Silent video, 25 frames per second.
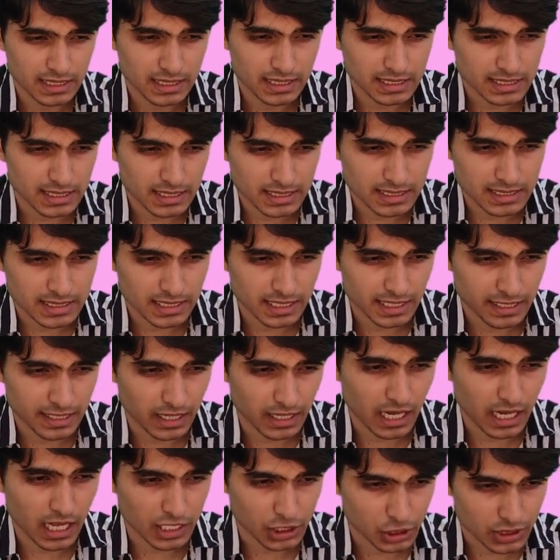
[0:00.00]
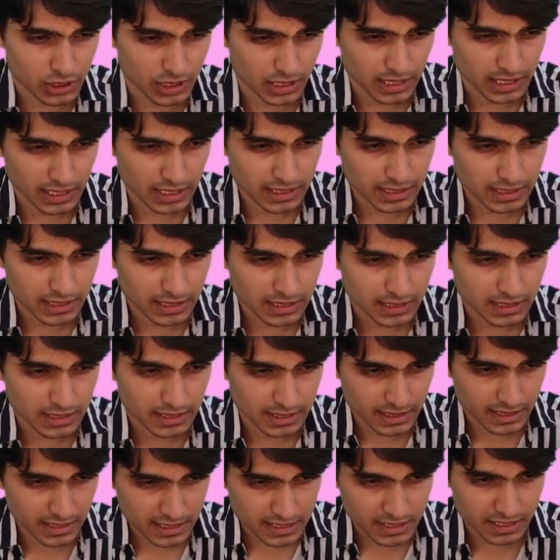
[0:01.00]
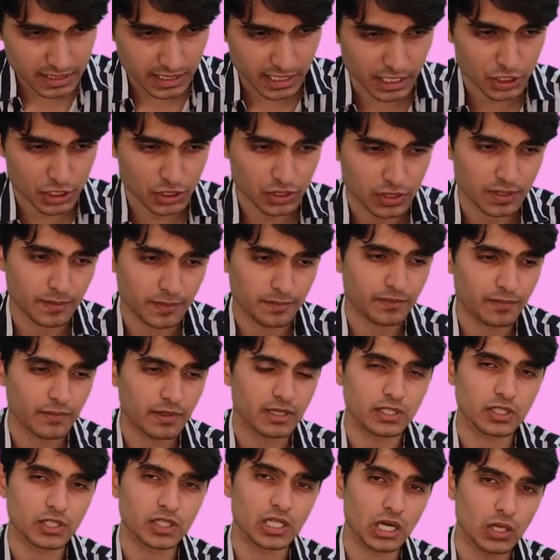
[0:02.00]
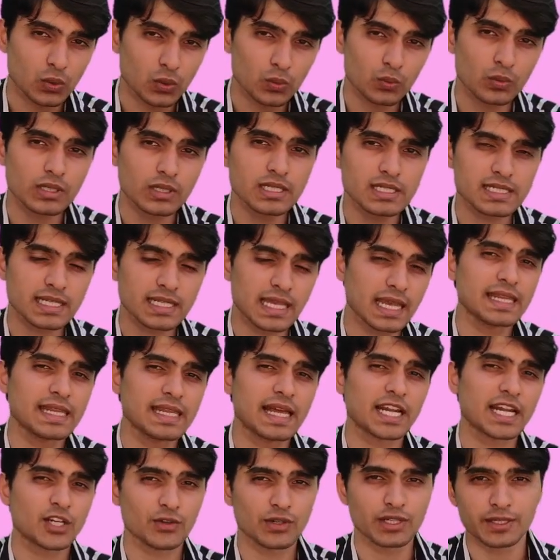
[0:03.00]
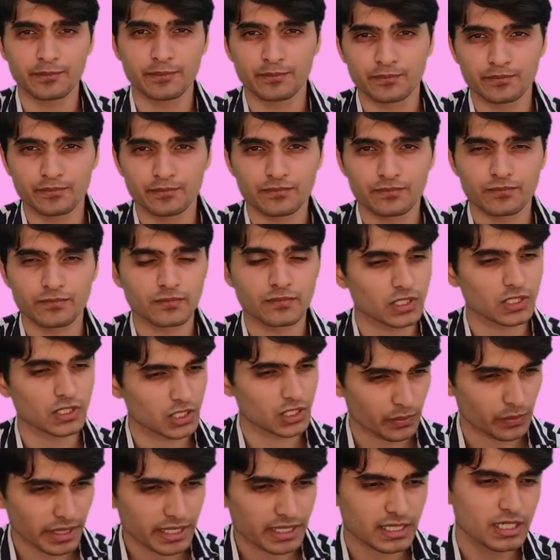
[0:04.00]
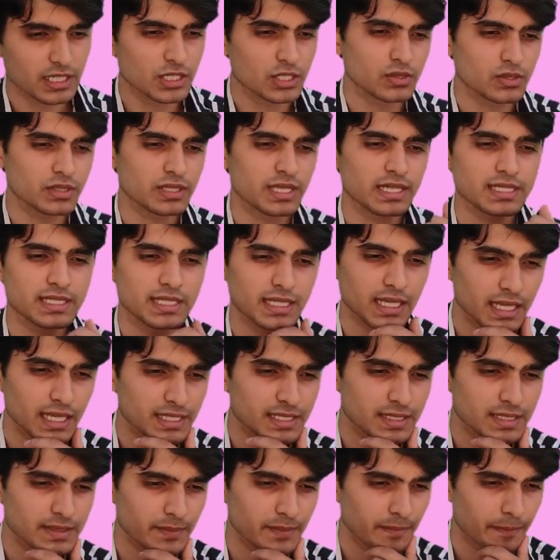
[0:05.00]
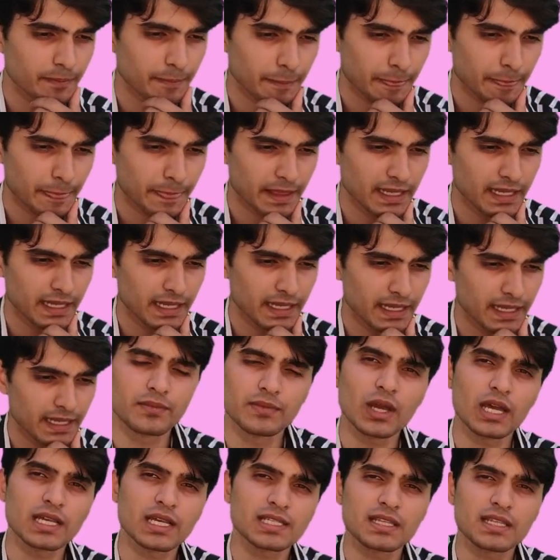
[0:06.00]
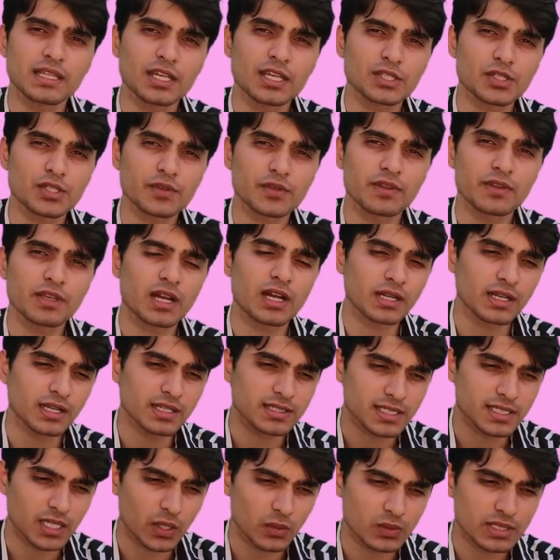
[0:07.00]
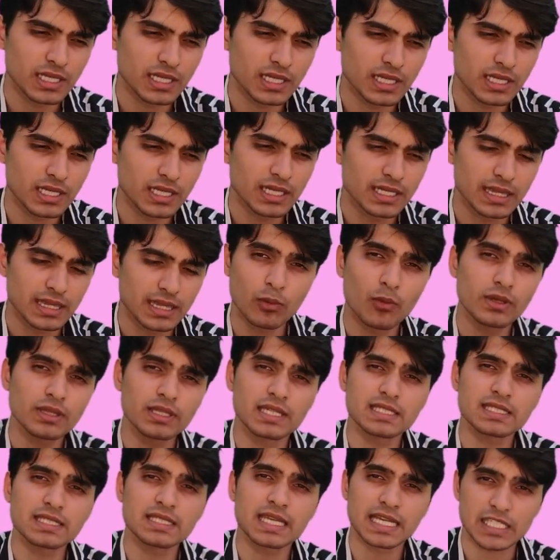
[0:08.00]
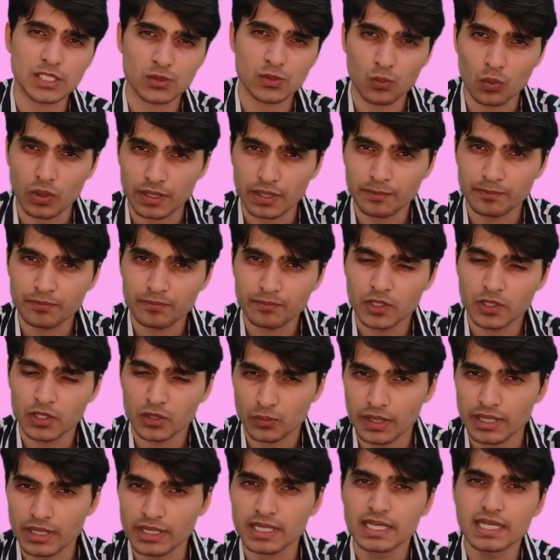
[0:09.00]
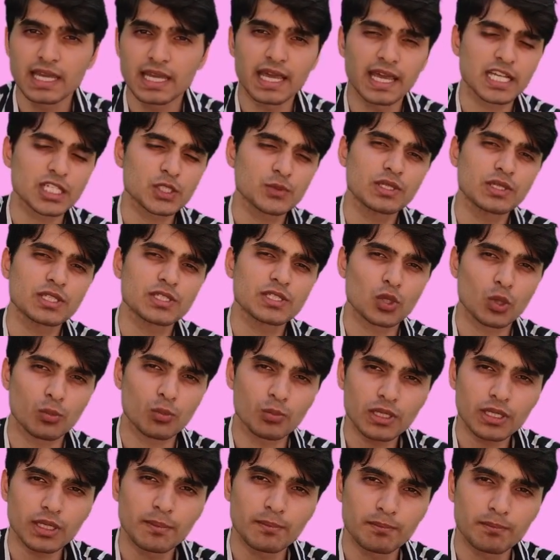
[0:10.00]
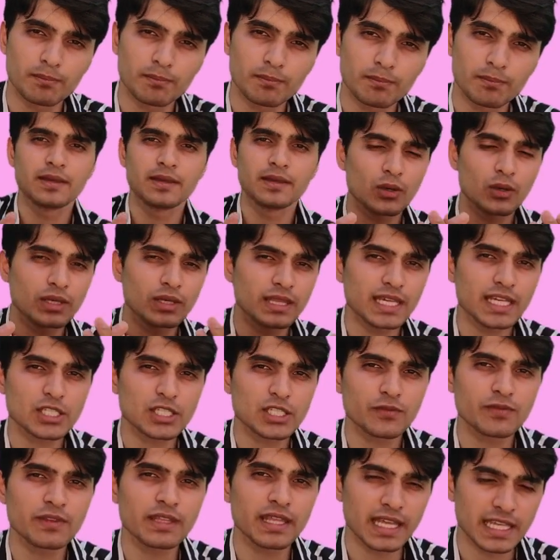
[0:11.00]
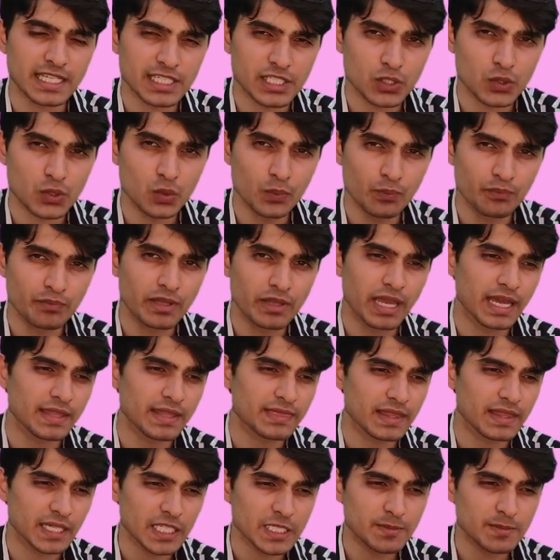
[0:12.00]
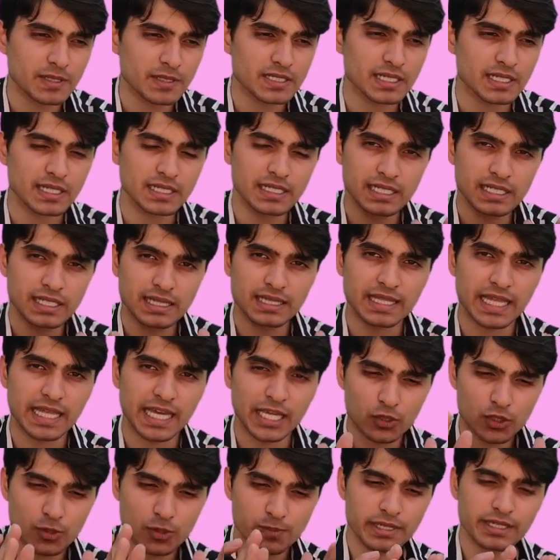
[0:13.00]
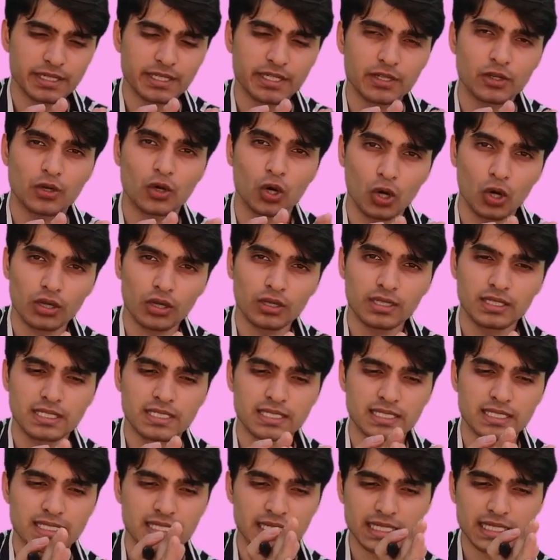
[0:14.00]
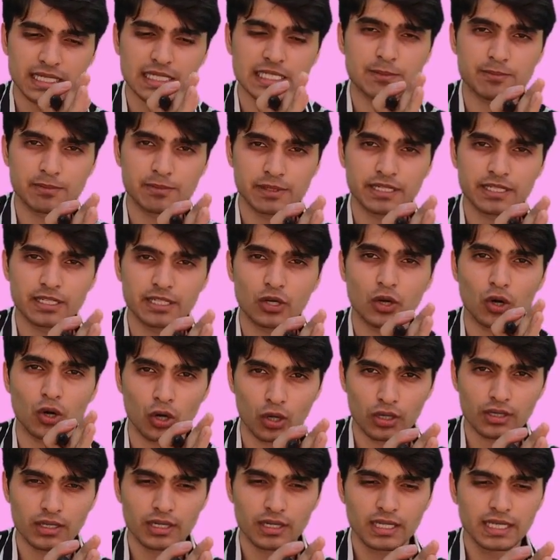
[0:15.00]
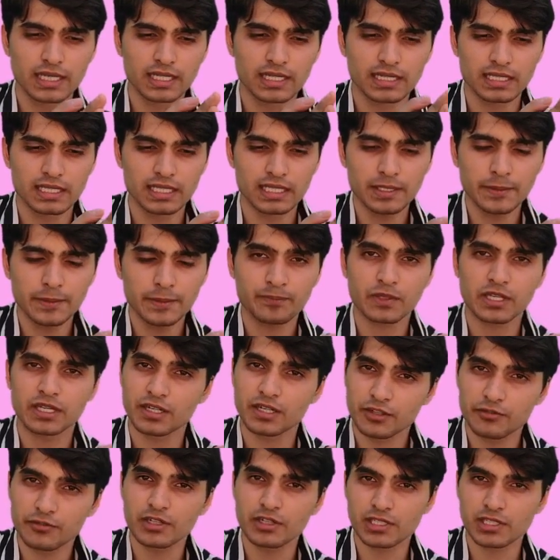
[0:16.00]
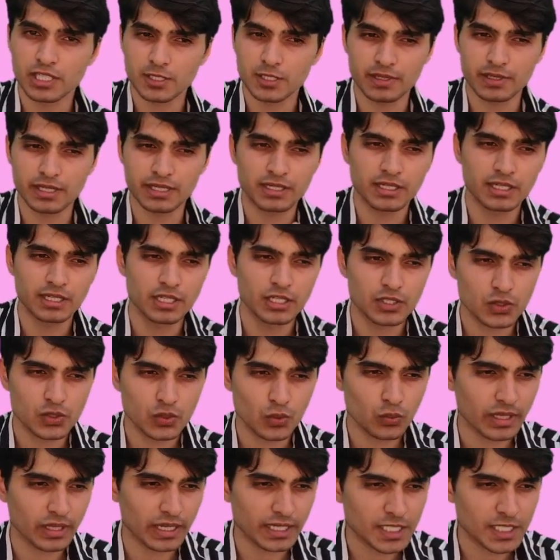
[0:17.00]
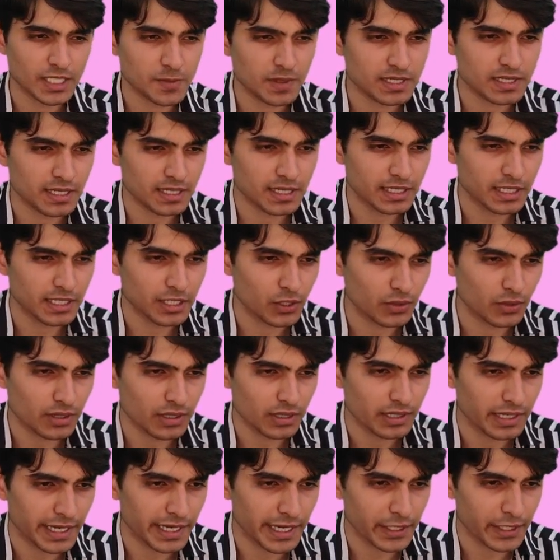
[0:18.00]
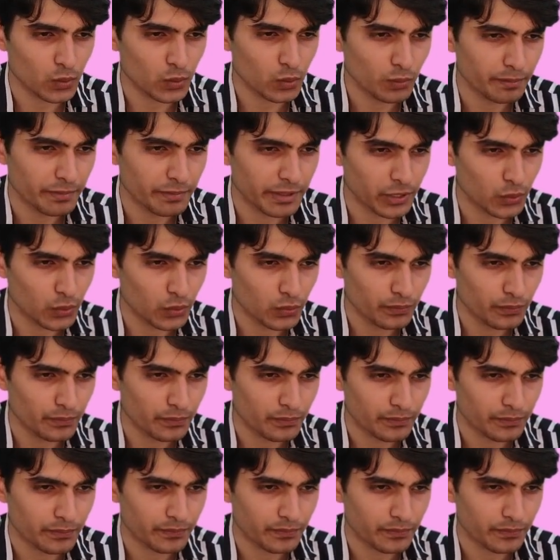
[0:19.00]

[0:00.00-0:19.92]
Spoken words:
this is enlarged in this direction, downwards and laterally, right? So that's the case. Now as in the case of the cardiac sounds, number one is S1, right? S1 is normal. Now in the case of the S2, and that is basically the narrow split or single split or the reverse split. So that is basically your A2, P2.